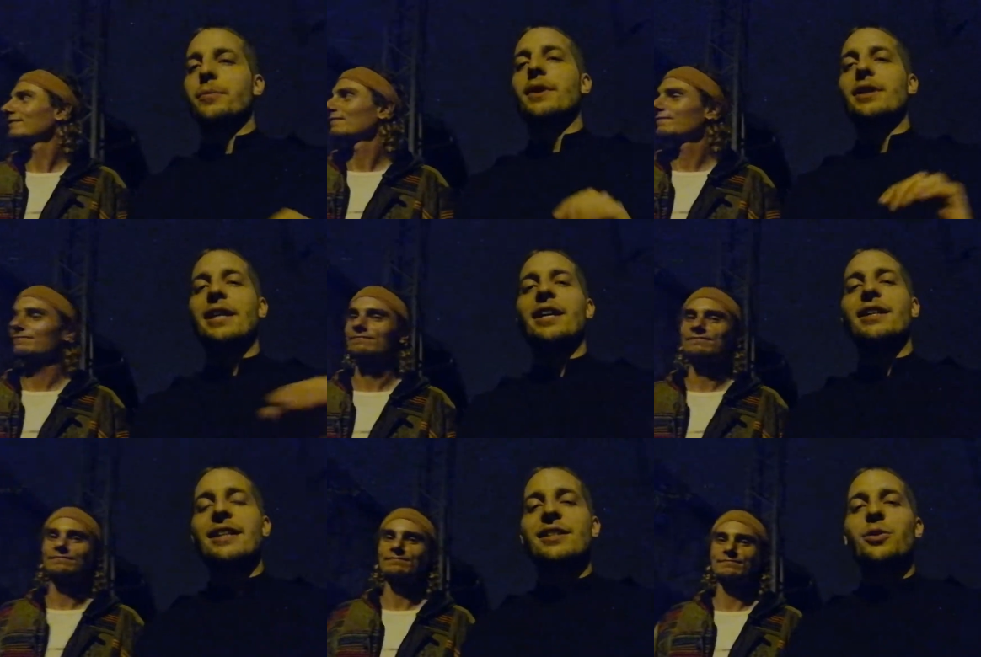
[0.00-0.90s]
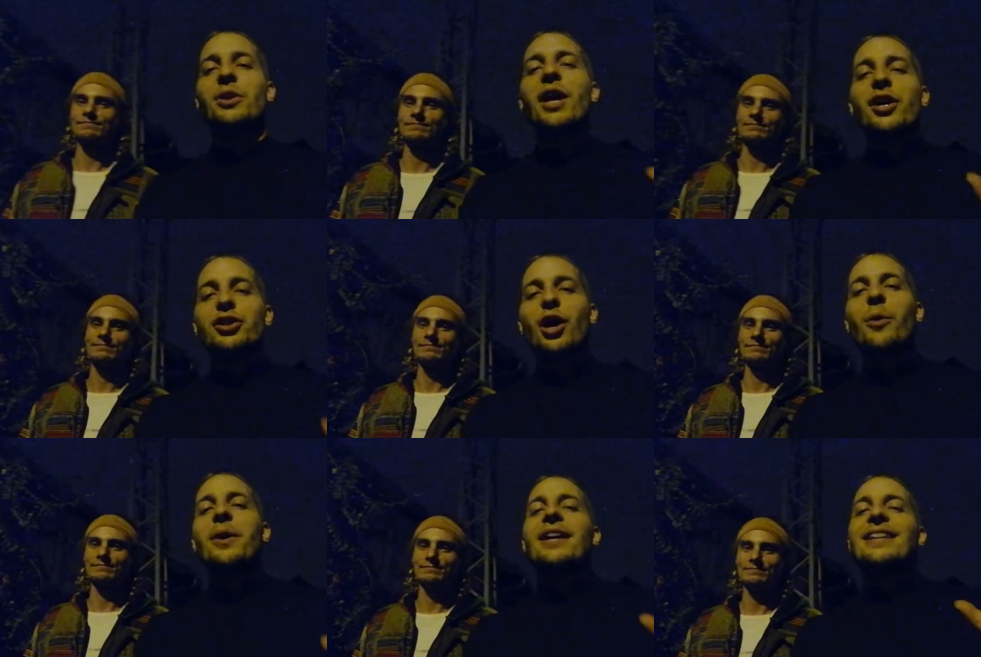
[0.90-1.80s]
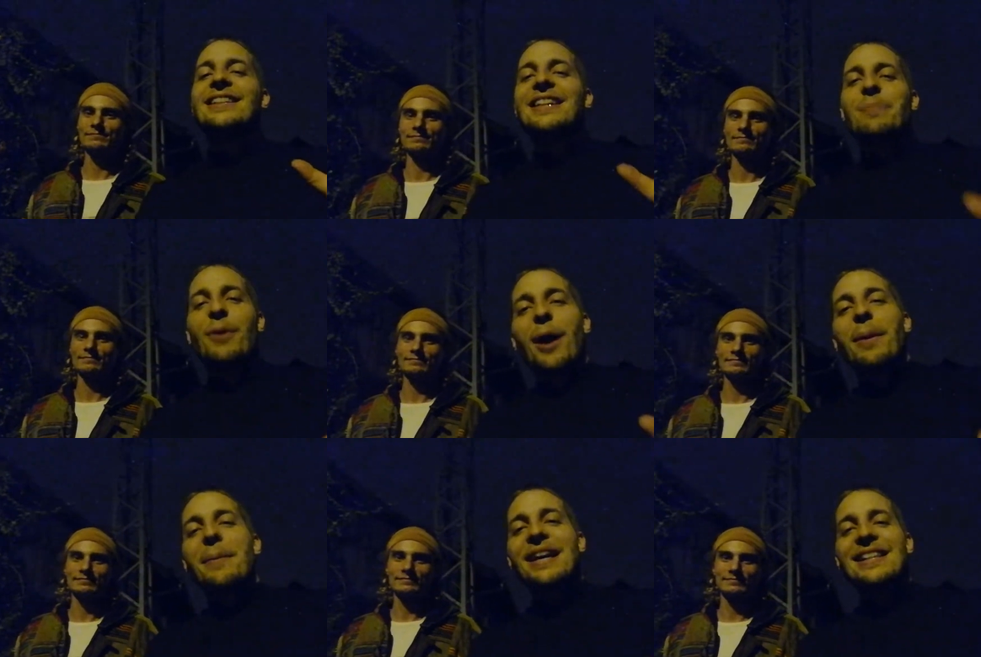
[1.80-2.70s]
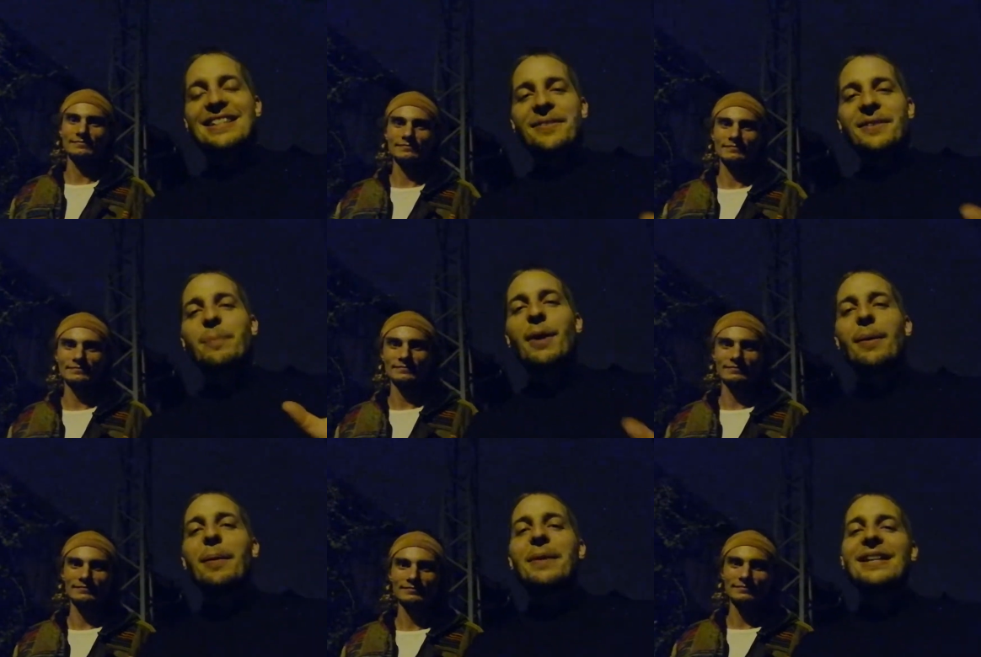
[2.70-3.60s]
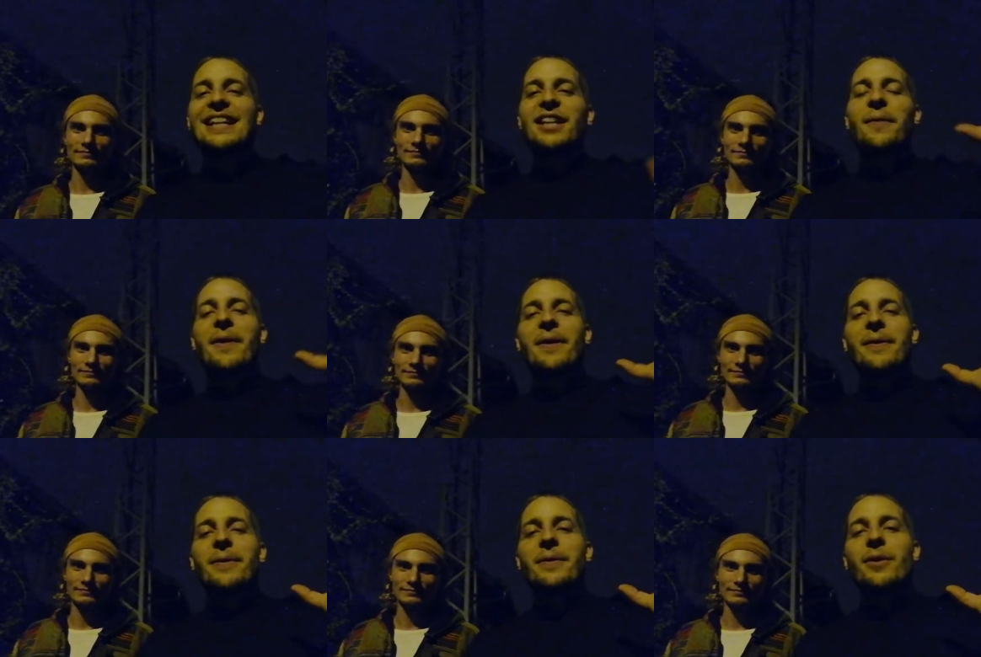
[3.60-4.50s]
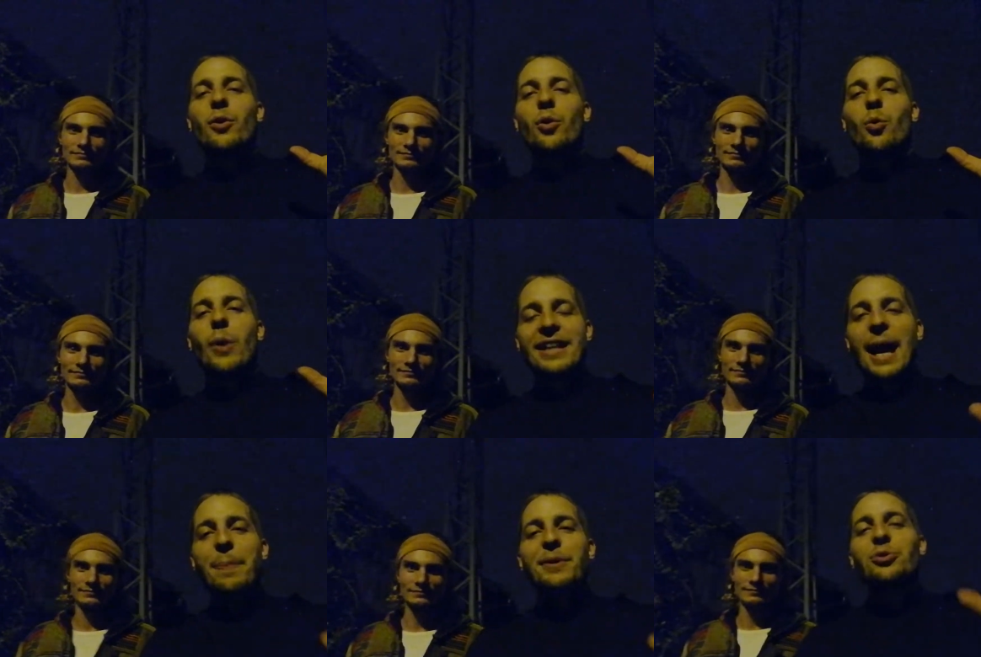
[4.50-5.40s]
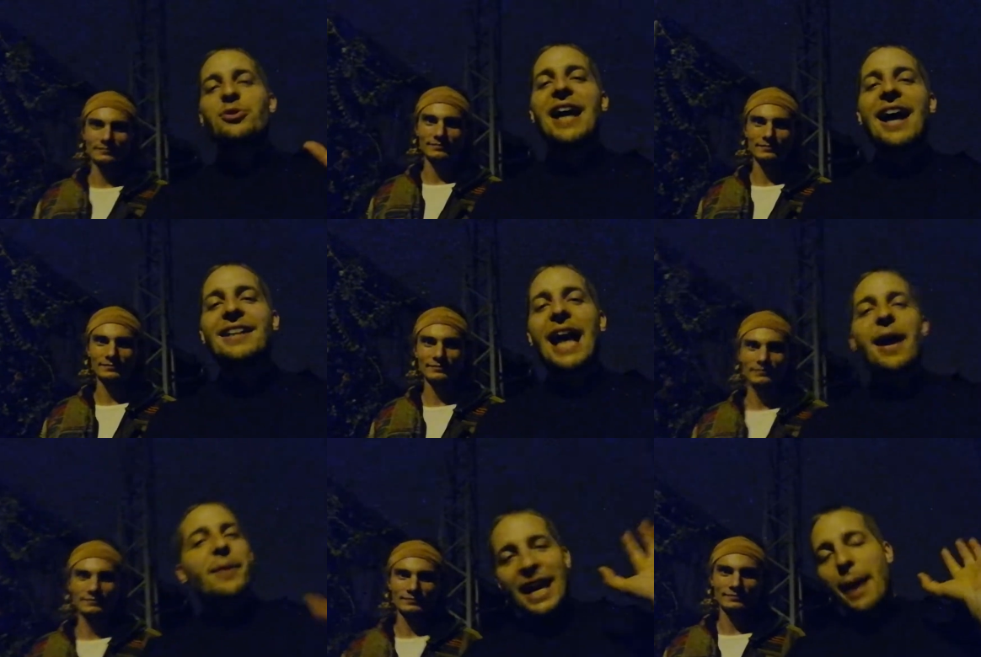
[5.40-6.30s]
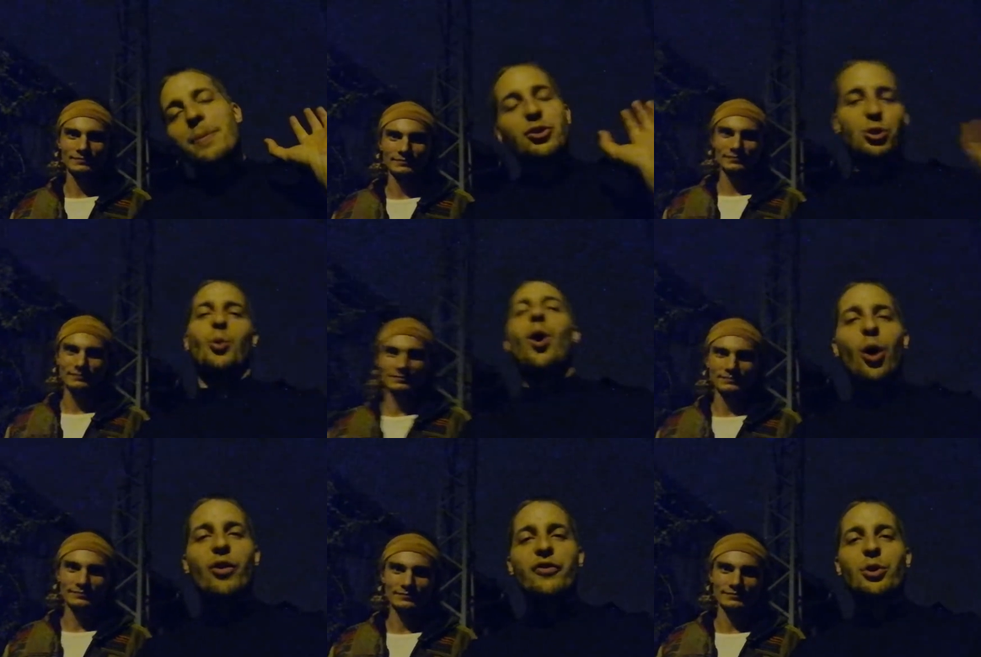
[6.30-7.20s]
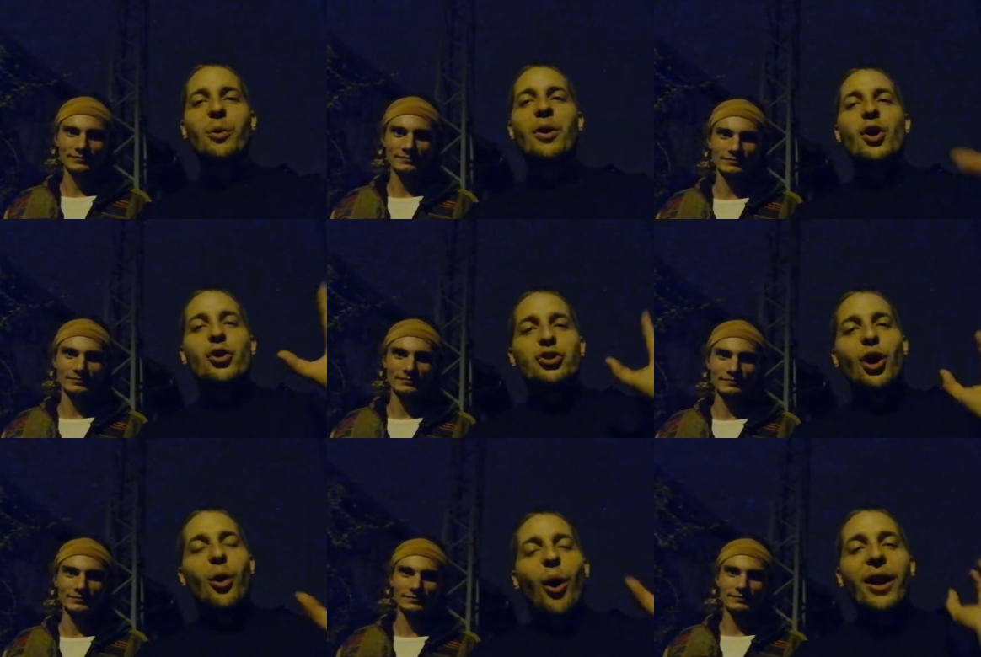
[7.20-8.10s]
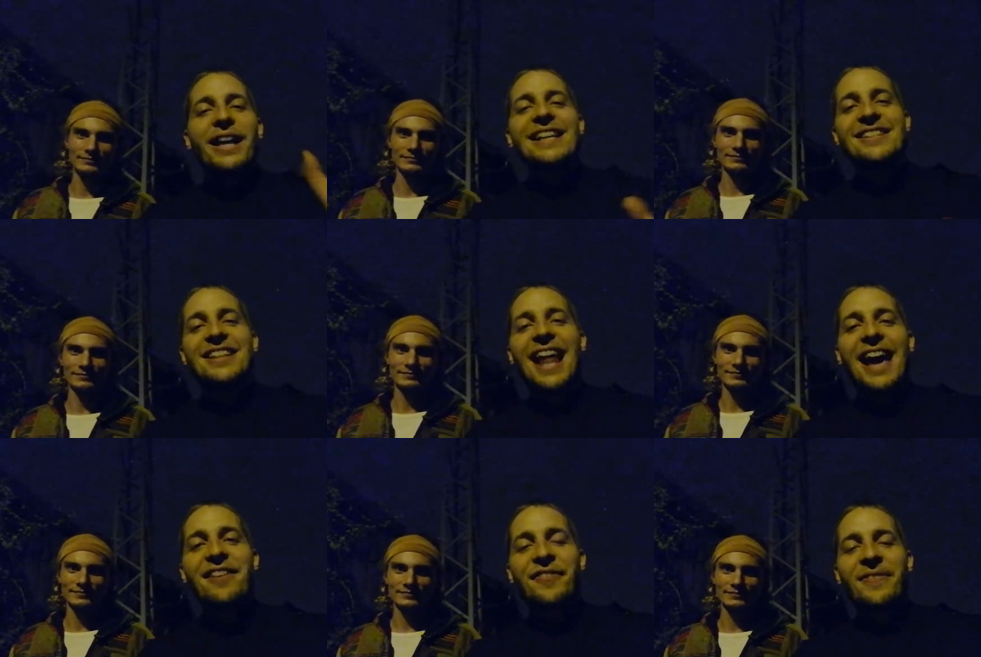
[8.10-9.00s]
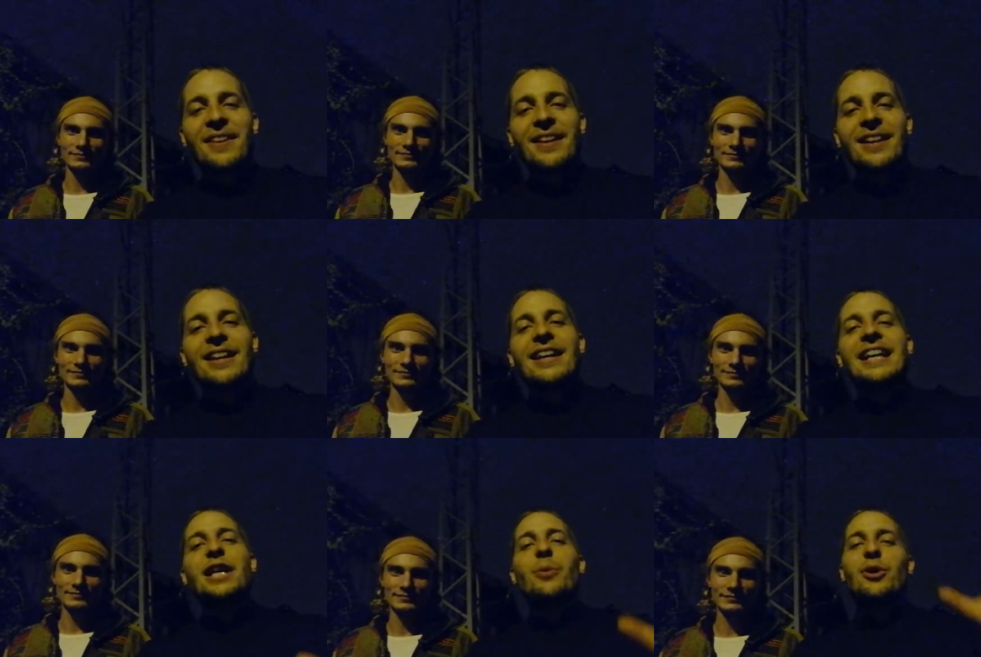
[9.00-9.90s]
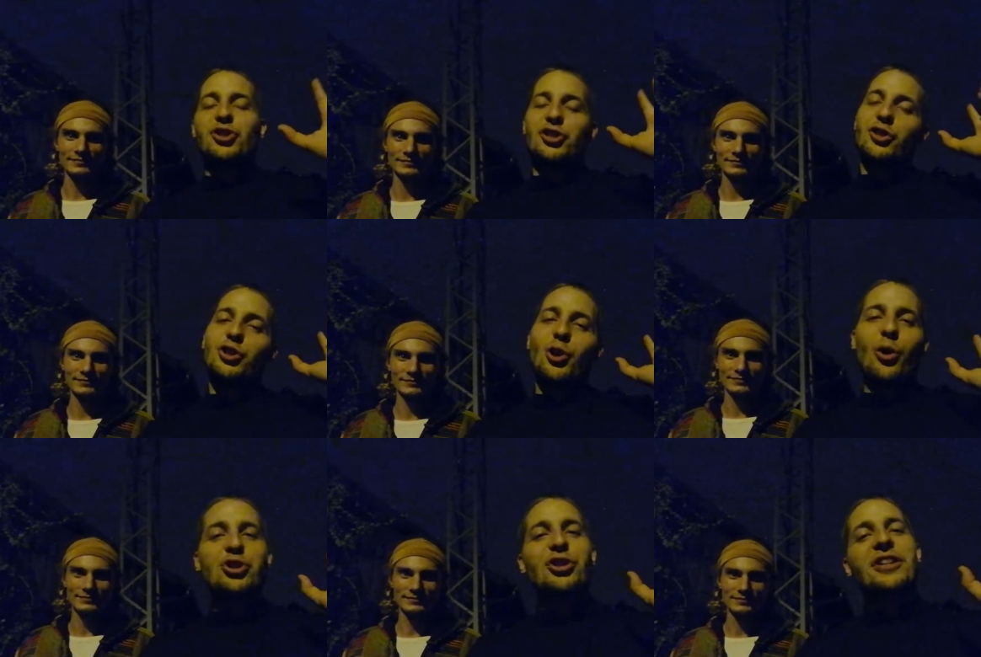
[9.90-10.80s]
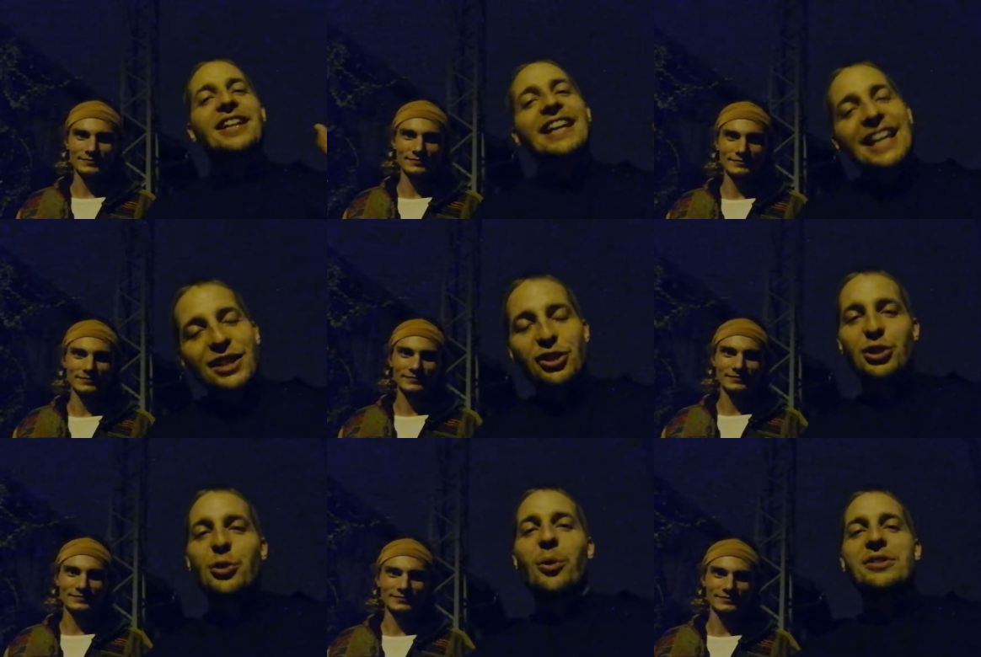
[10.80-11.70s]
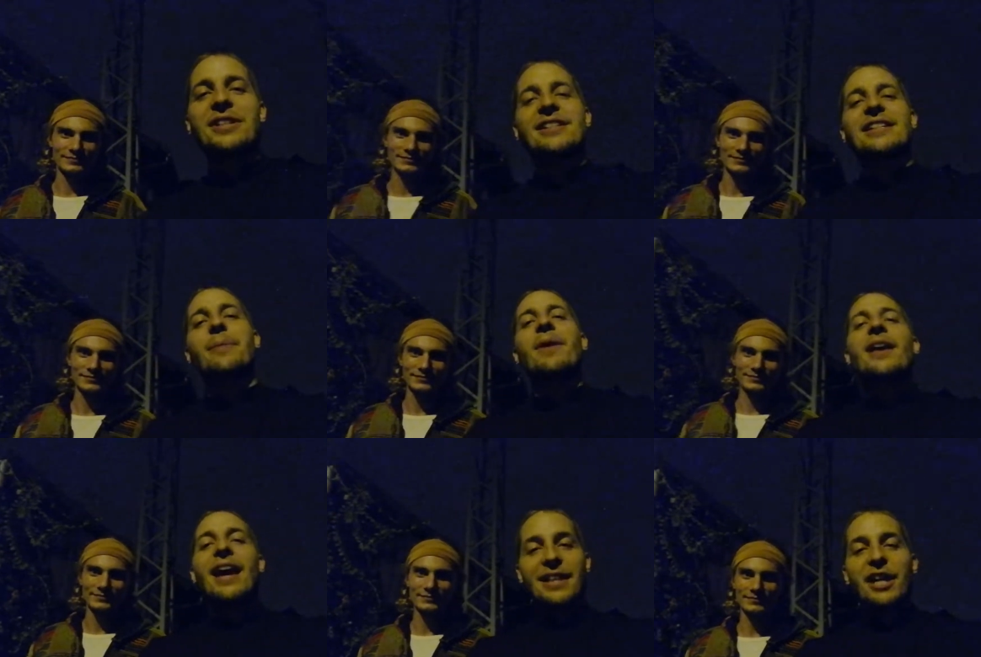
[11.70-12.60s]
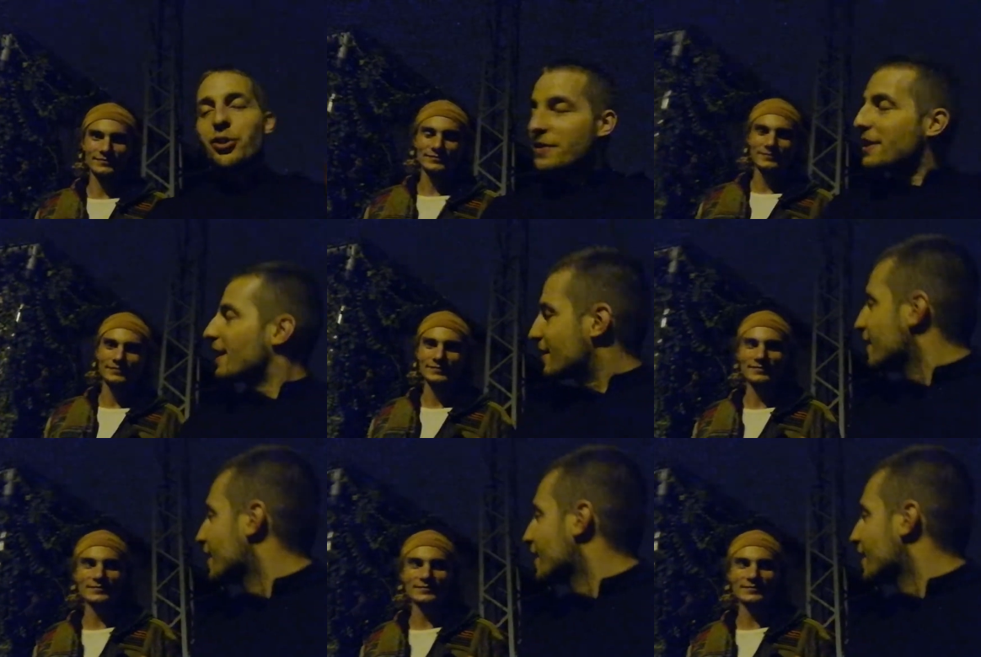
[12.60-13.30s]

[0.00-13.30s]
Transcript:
Speaker 1: here, this is good. So the problem is that what happened to Skydiver happens to all of you. So all his life he was tortured in the school system. At the age of 16